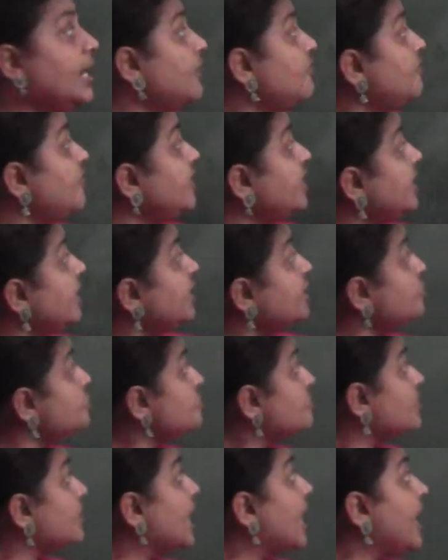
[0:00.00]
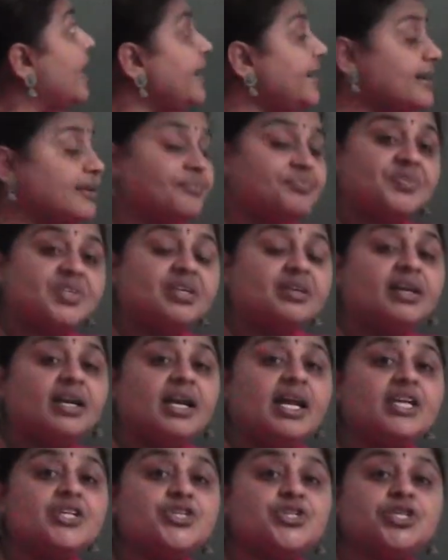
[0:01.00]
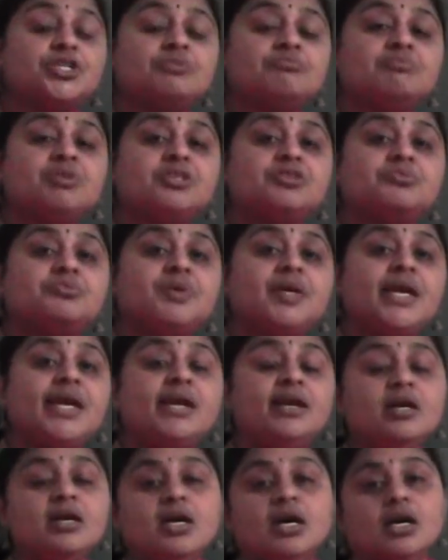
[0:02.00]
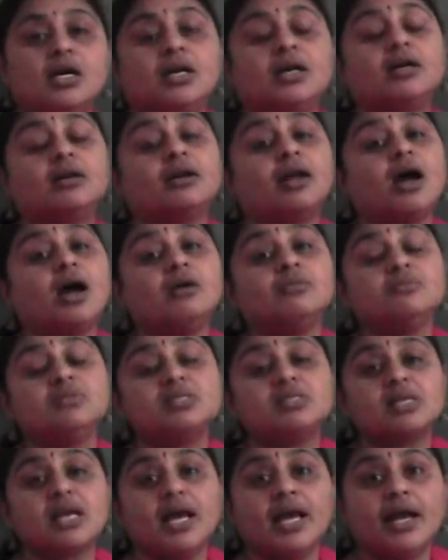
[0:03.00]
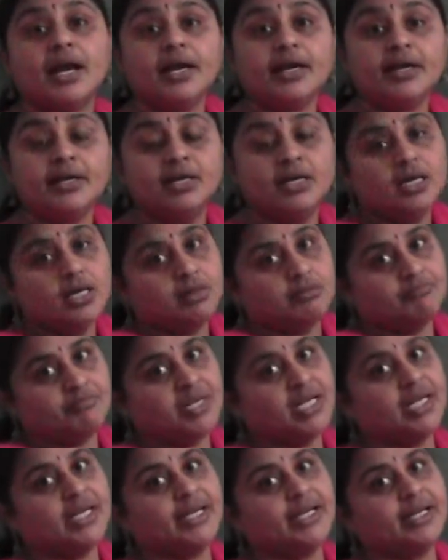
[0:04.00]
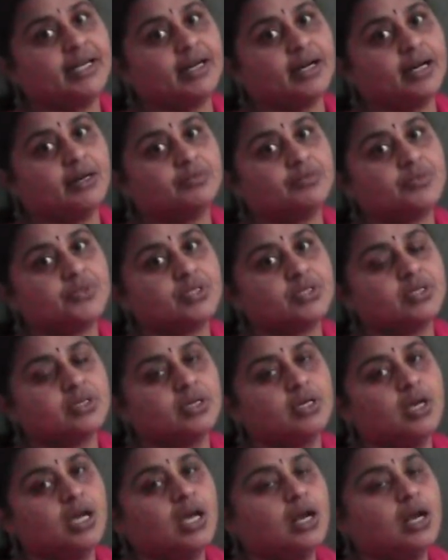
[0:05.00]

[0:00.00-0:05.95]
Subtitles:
Now we need to write the relation between grams and milligrams.